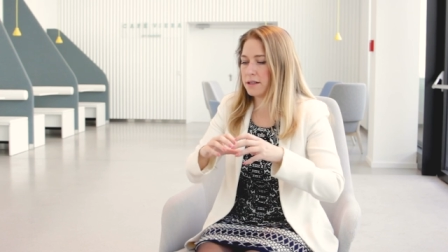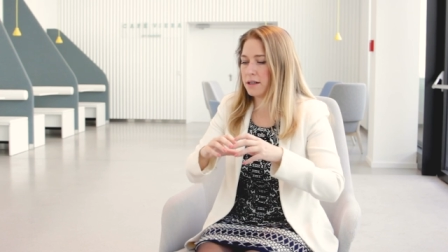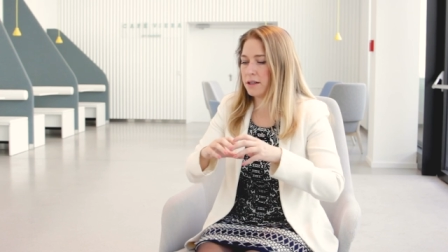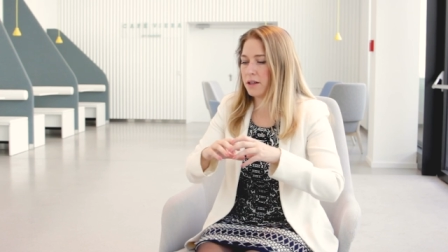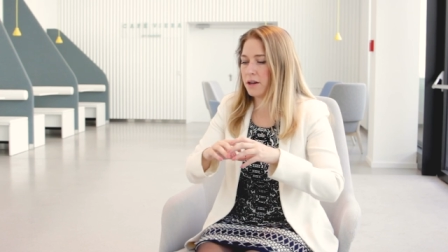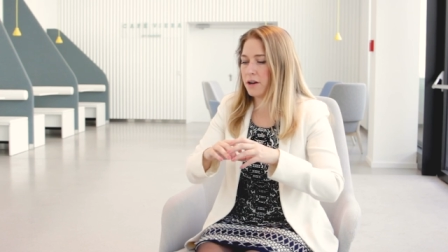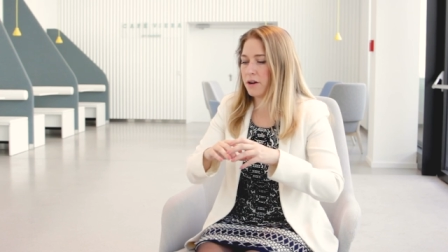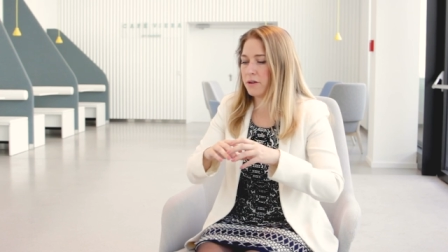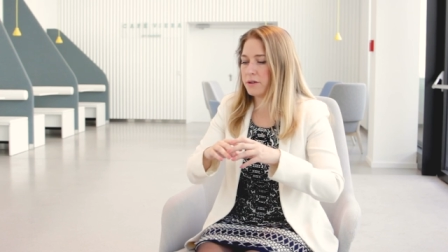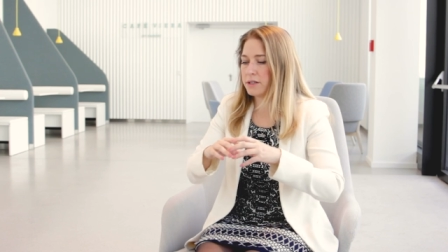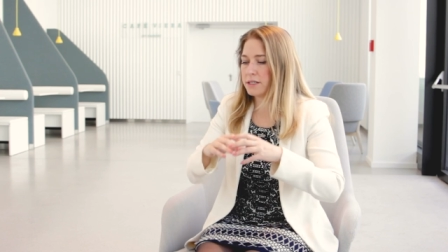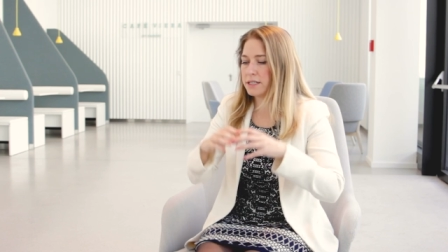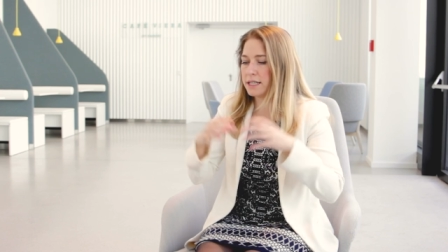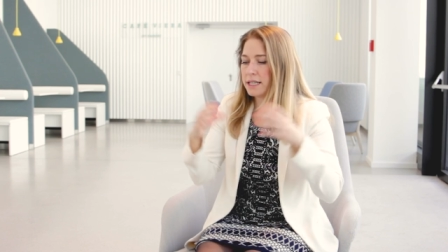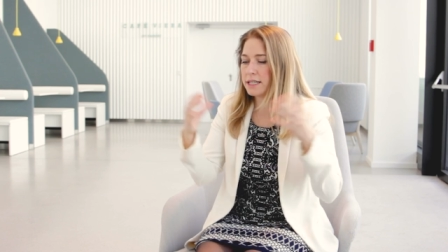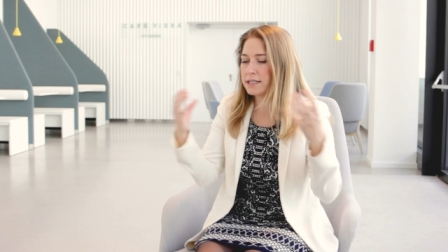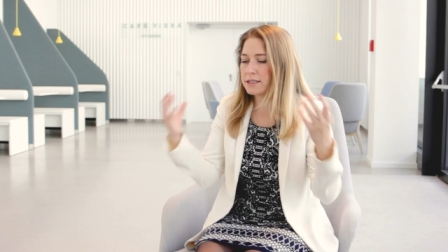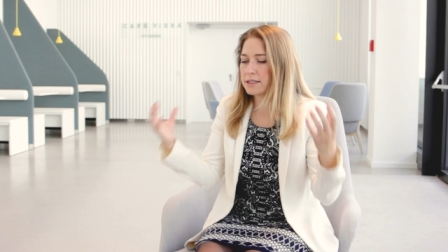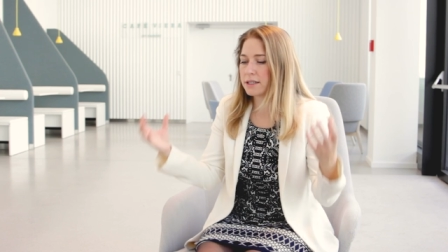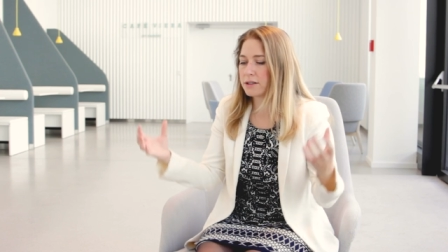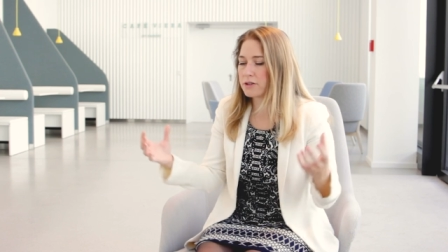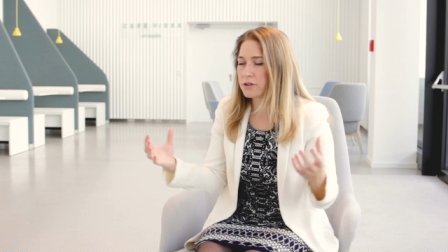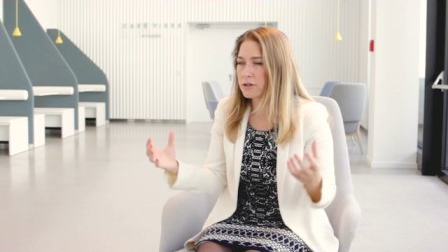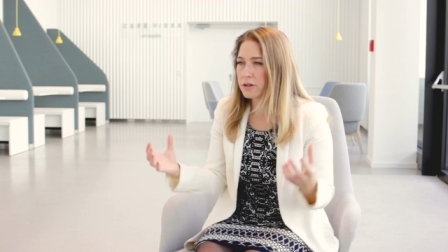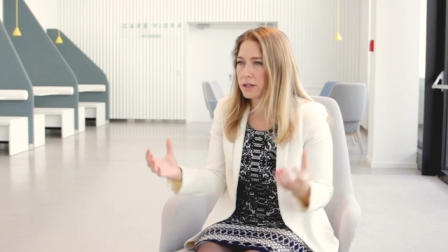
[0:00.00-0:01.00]
you know, a
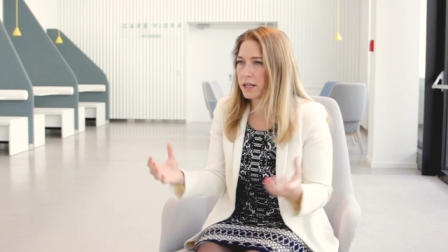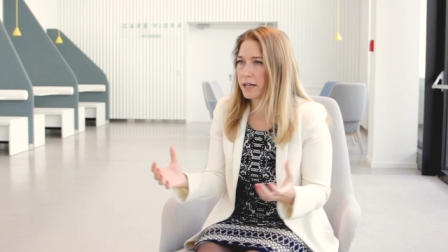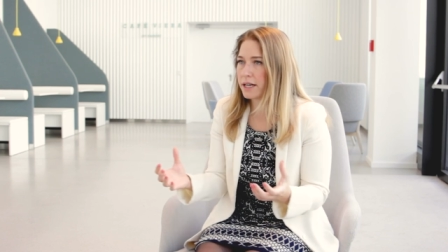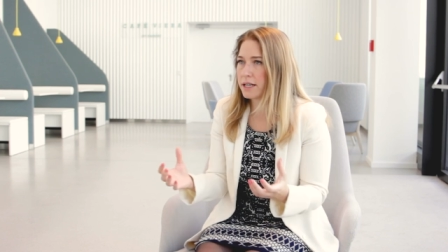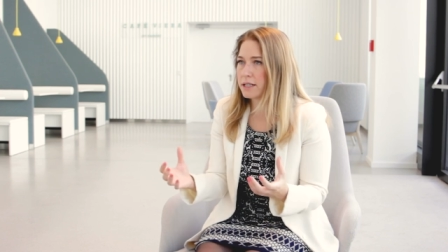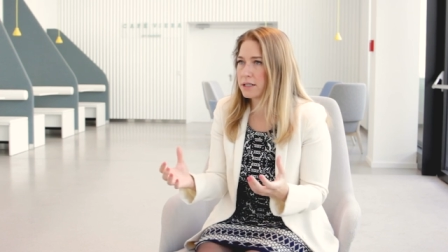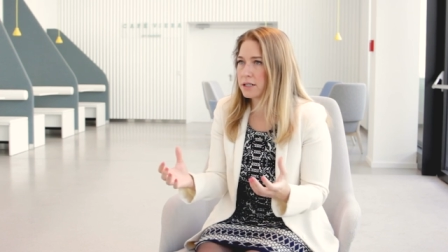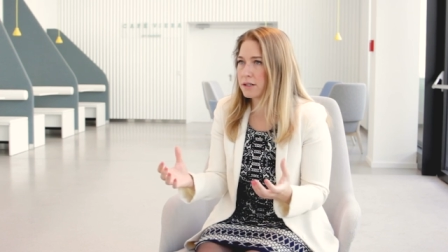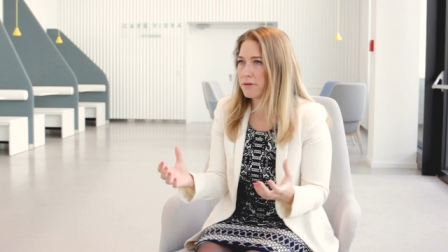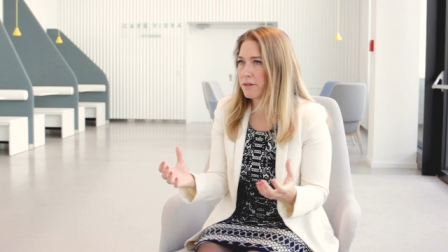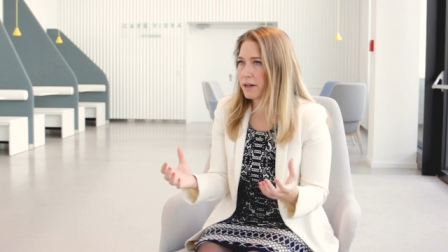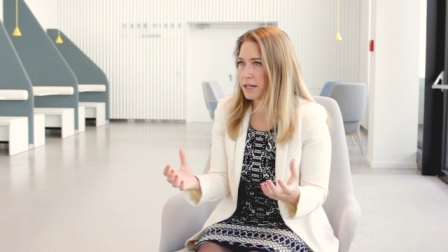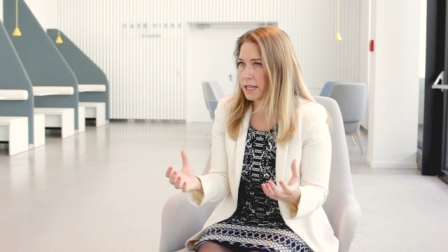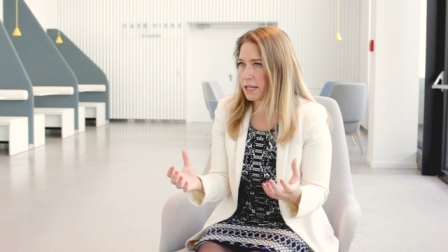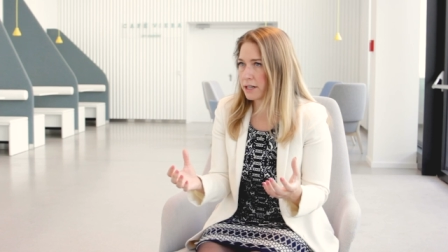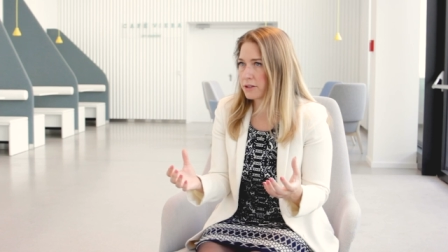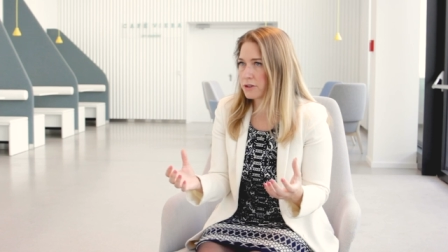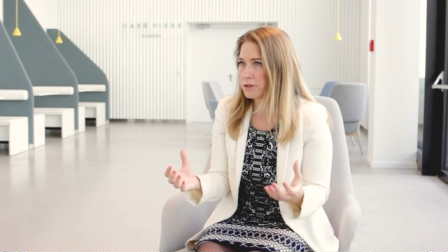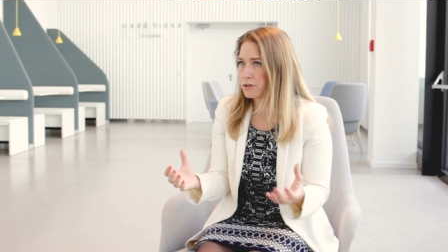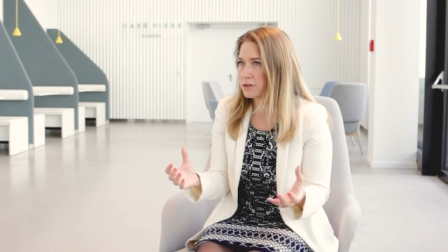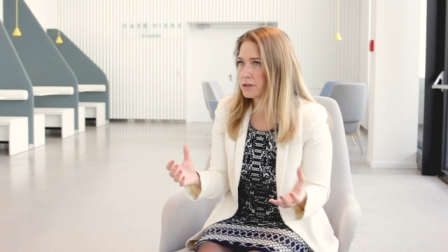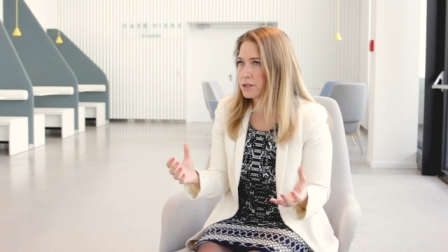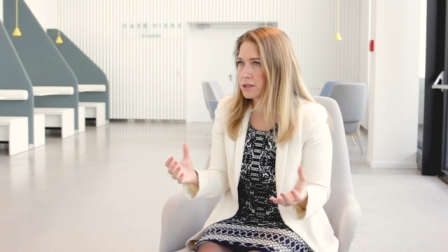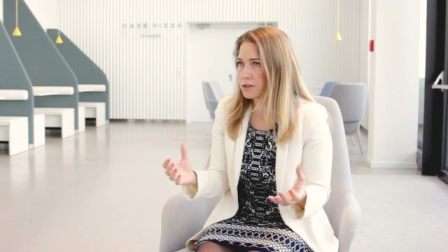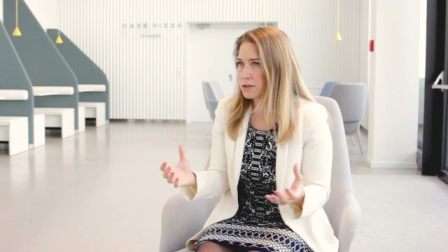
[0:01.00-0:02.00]
decentralized
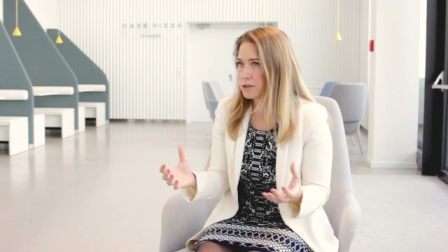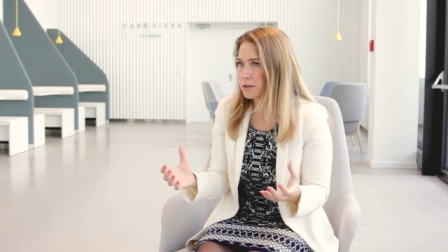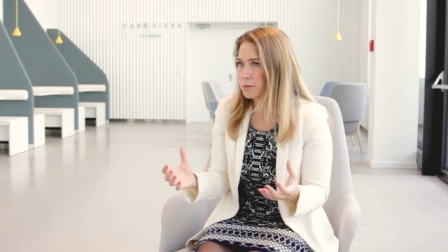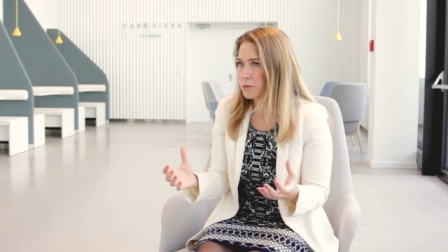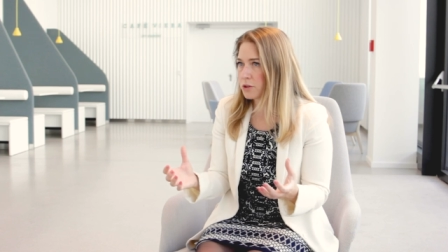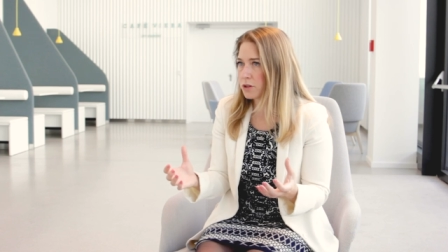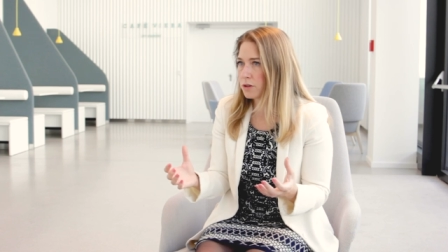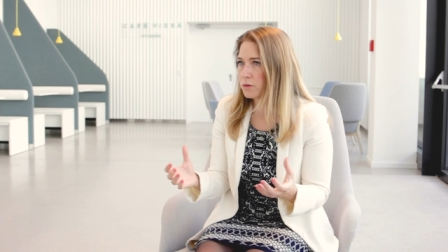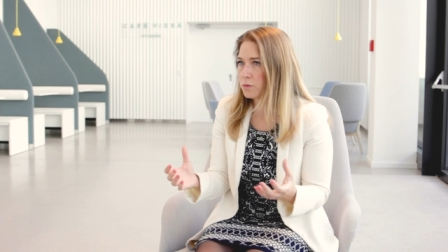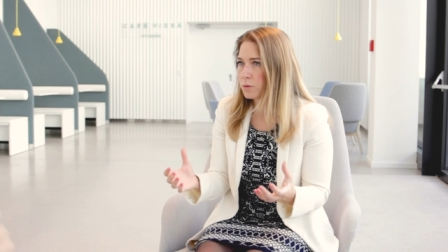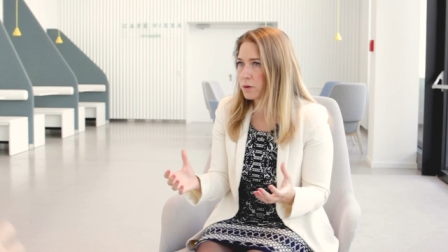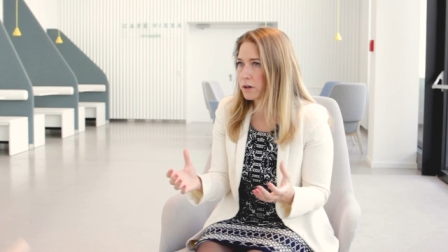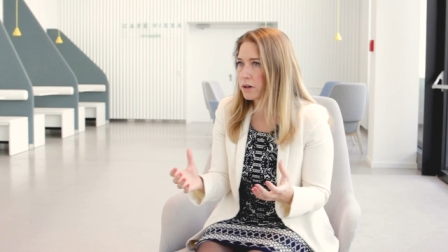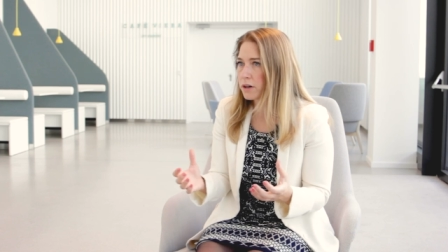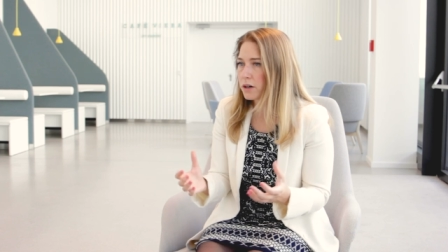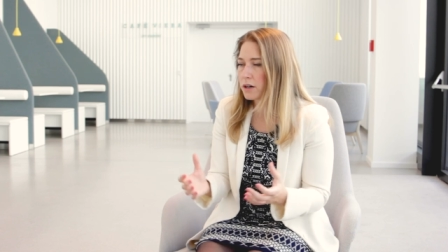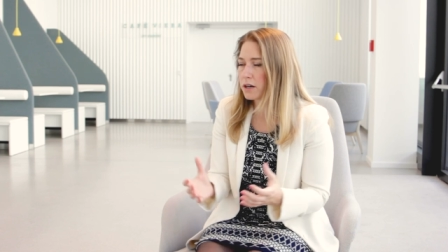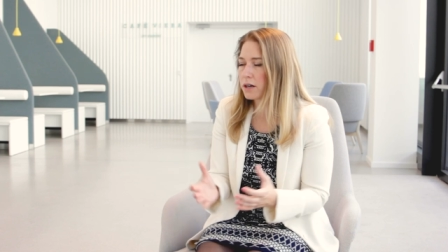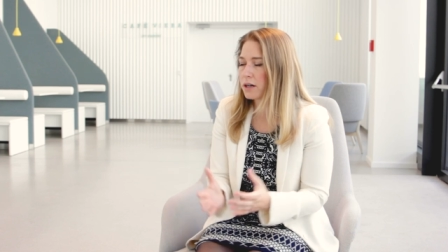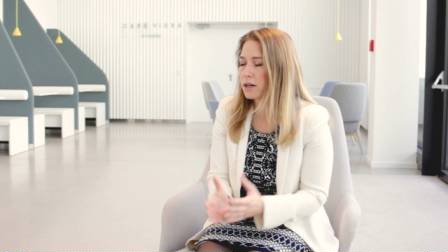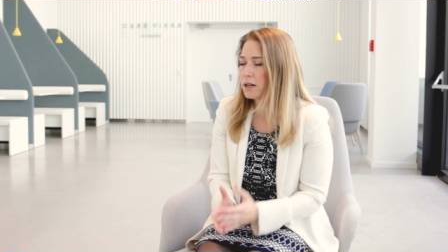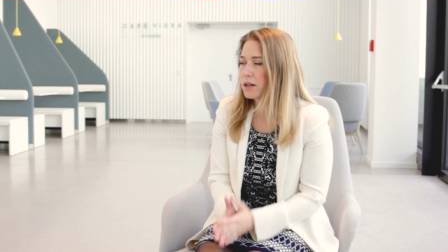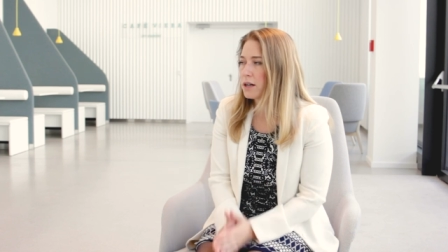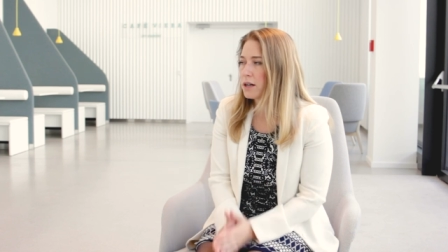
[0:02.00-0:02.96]
financial system could work.